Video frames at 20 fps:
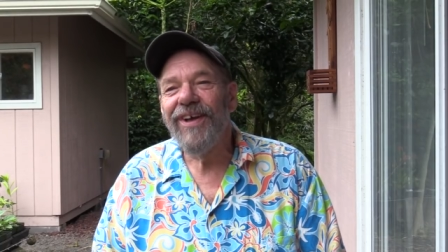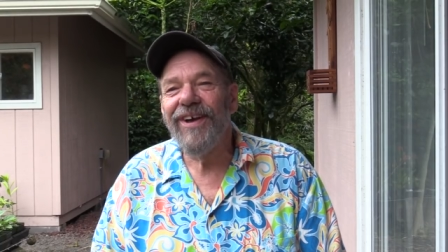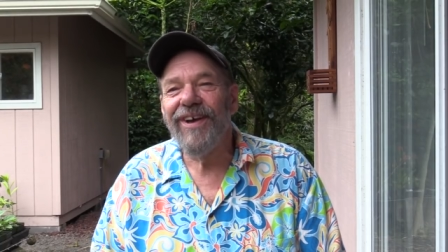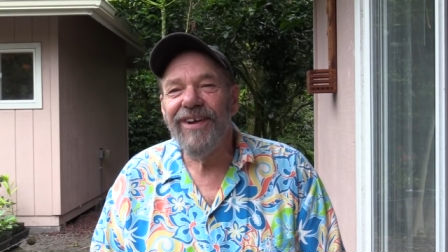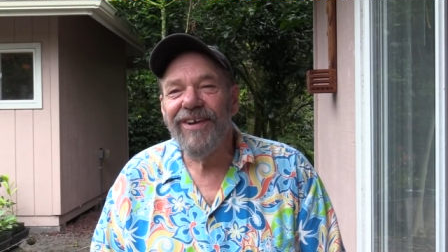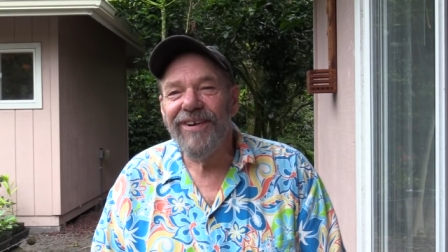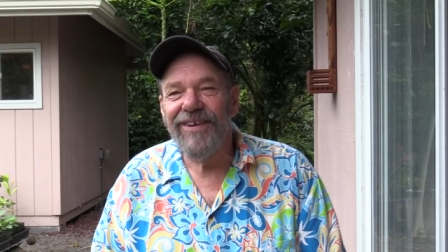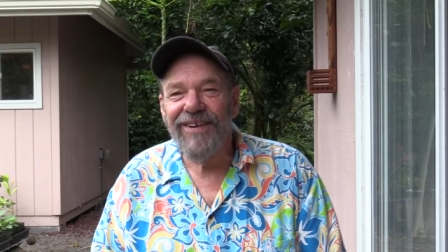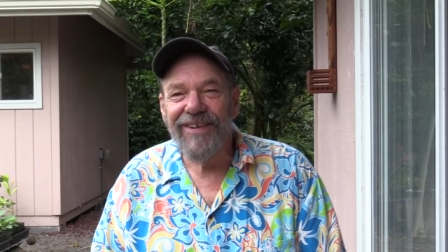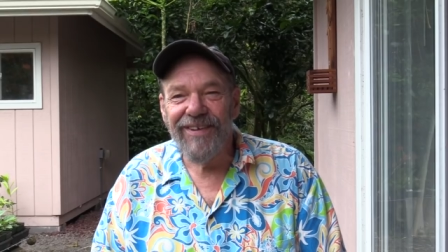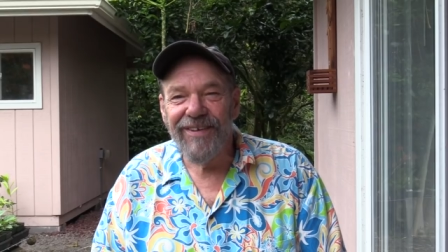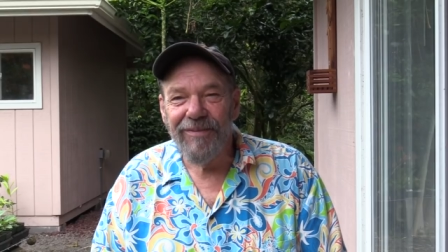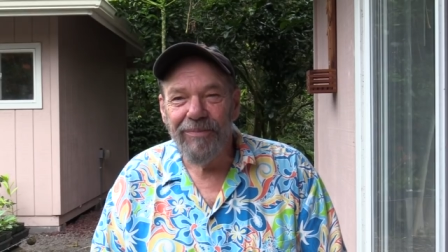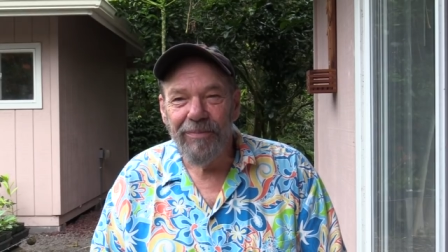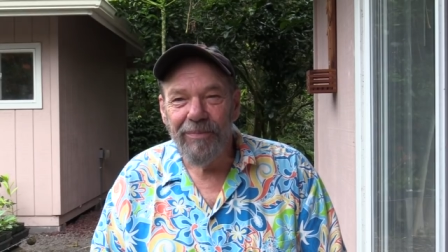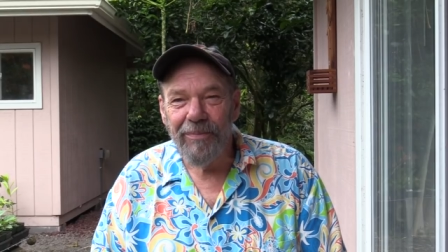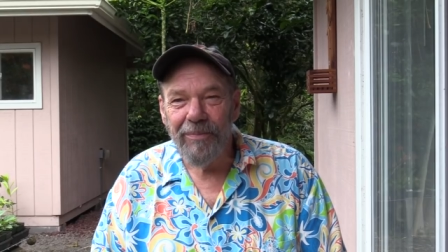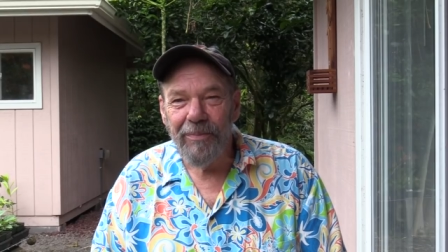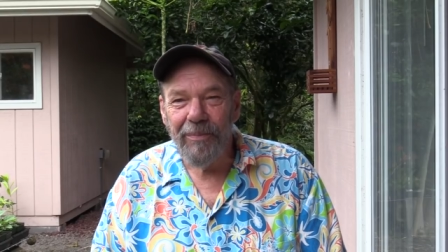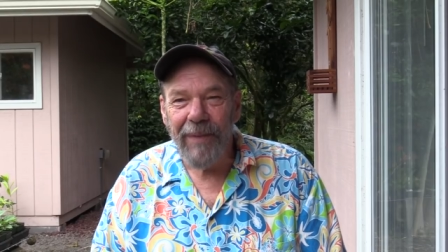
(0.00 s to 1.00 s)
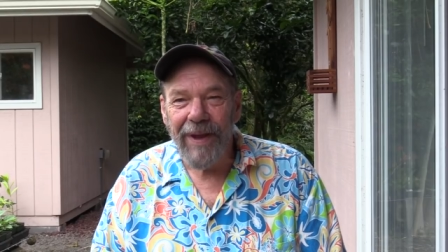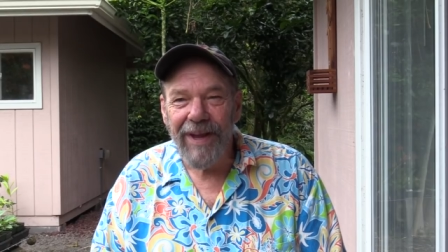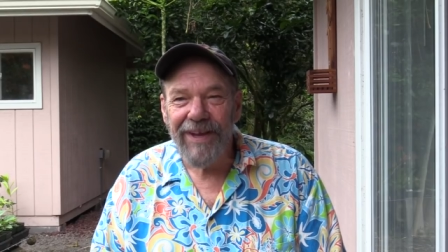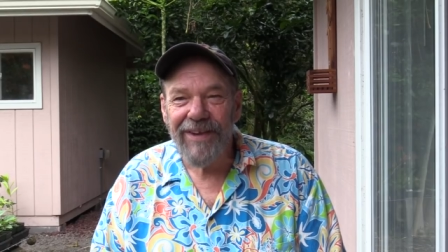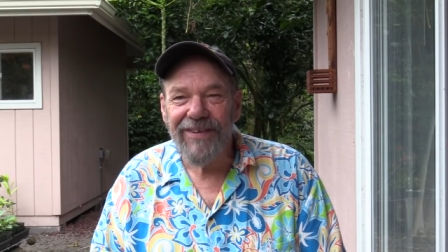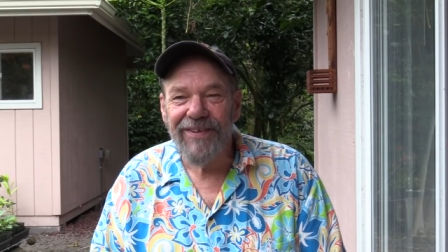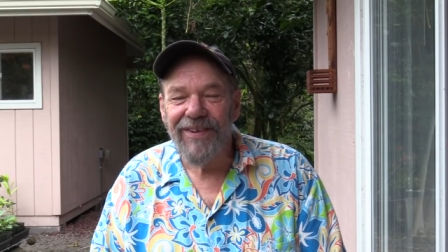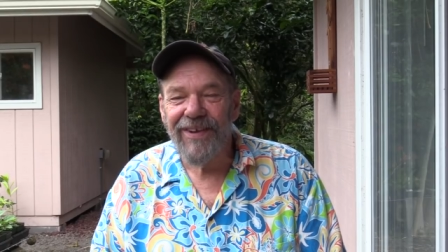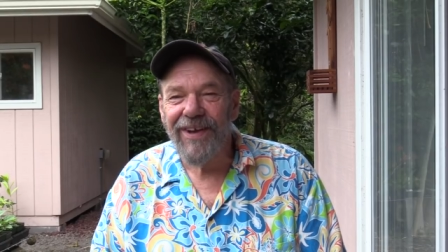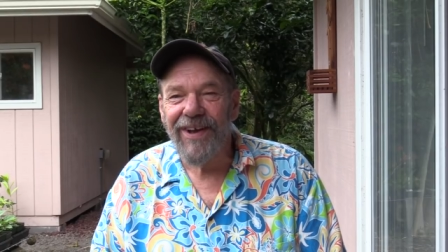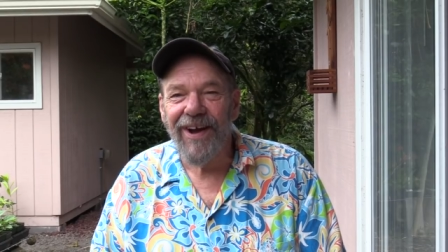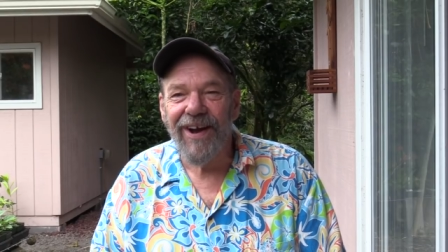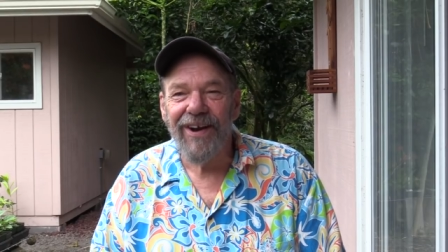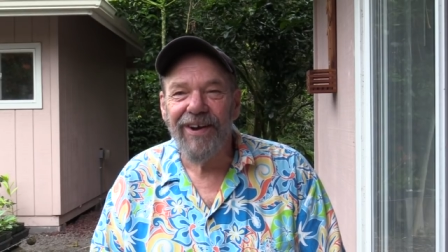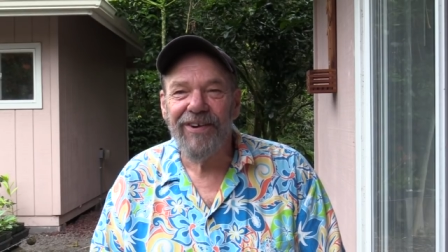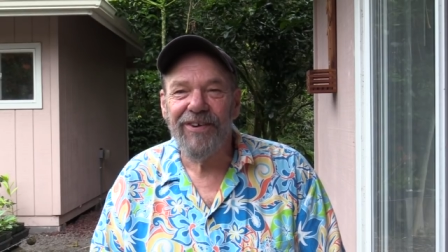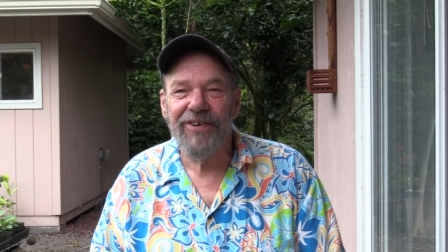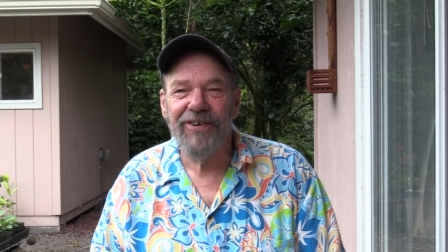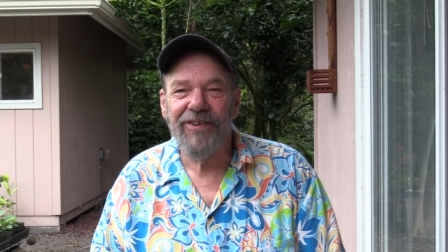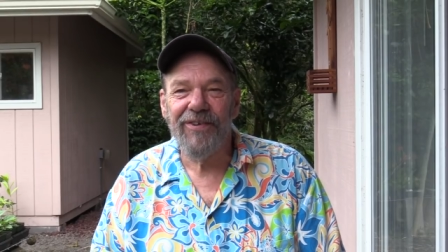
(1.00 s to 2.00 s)
and it make the
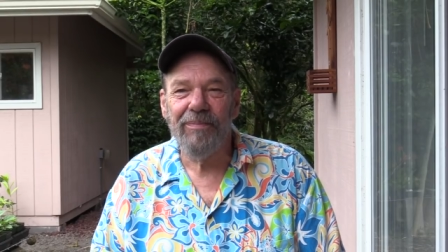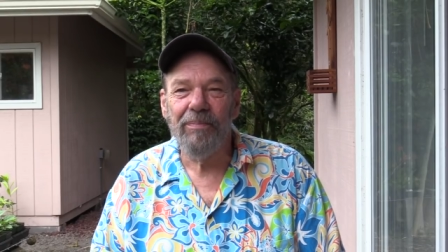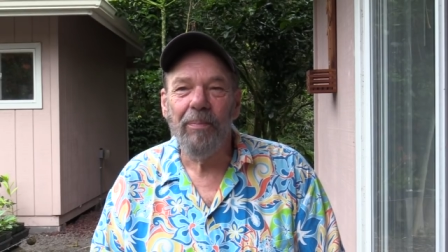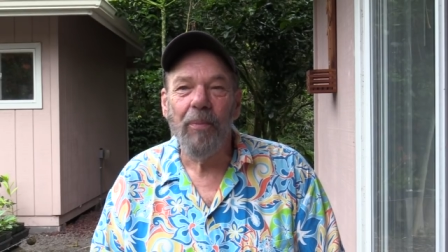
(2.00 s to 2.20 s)
garden